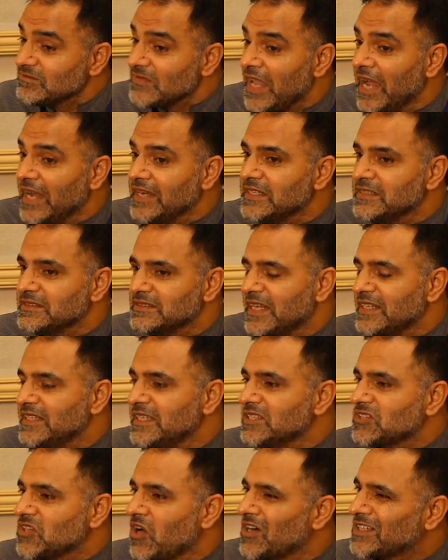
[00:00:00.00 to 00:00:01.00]
And then
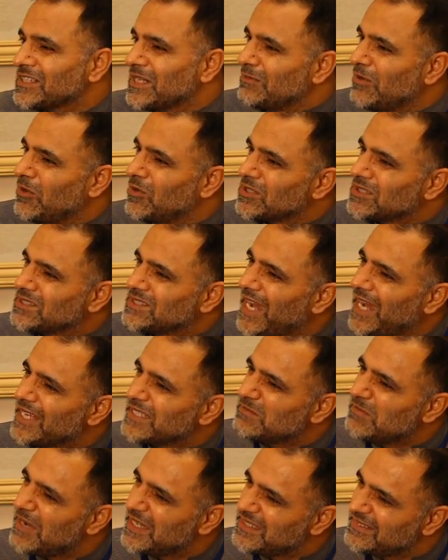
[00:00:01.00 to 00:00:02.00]
he talked about
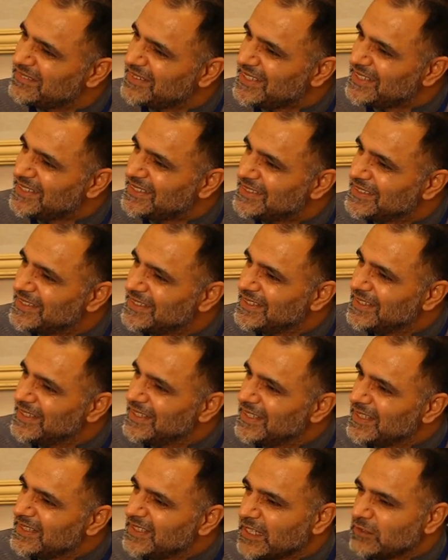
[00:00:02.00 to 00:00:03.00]
Jihad-e Manavi,
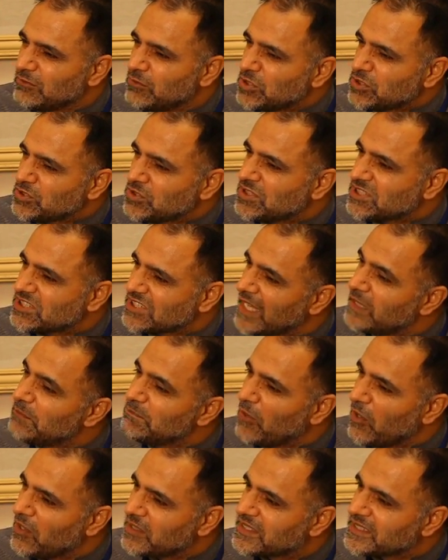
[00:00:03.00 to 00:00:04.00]
that we should shun
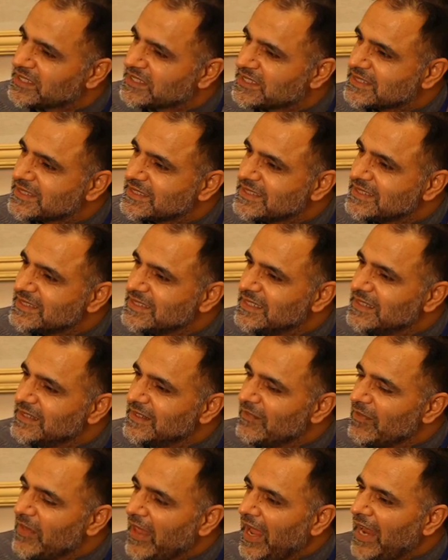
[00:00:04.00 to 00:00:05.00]
politics
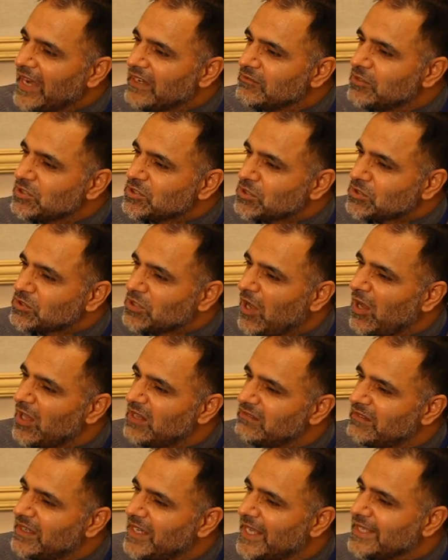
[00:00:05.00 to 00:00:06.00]
and we should
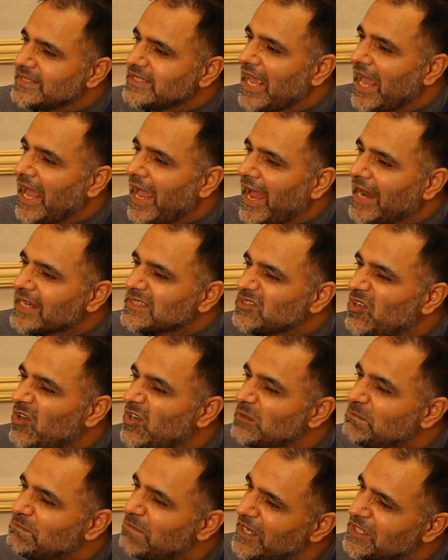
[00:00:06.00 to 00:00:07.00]
always act
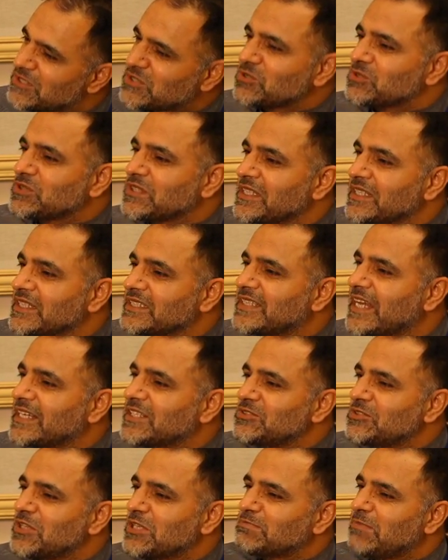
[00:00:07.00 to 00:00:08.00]
on positive things, that
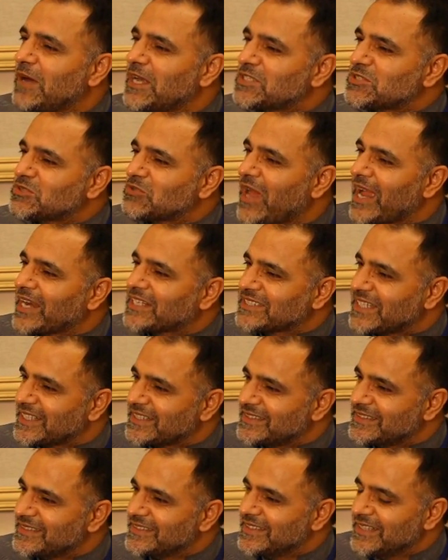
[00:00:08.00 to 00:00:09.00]
is known as positive action.
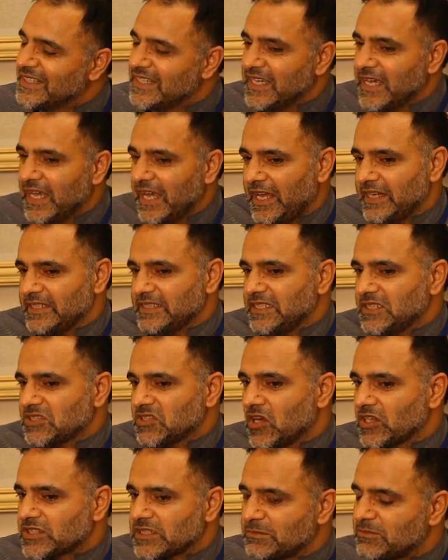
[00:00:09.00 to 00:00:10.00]
And he
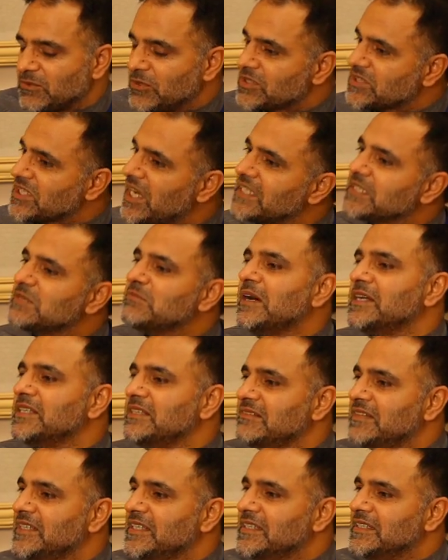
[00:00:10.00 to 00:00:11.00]
talks about Jihad-e
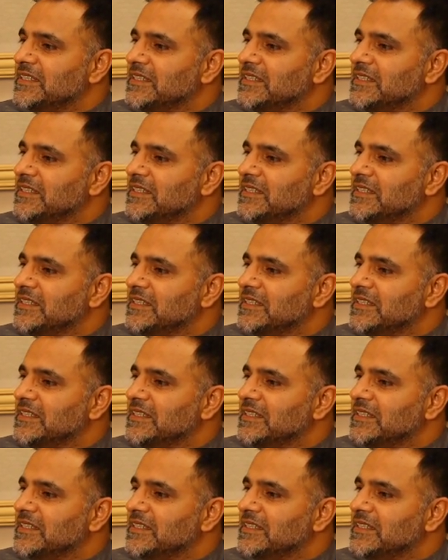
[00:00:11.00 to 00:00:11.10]
Manavi.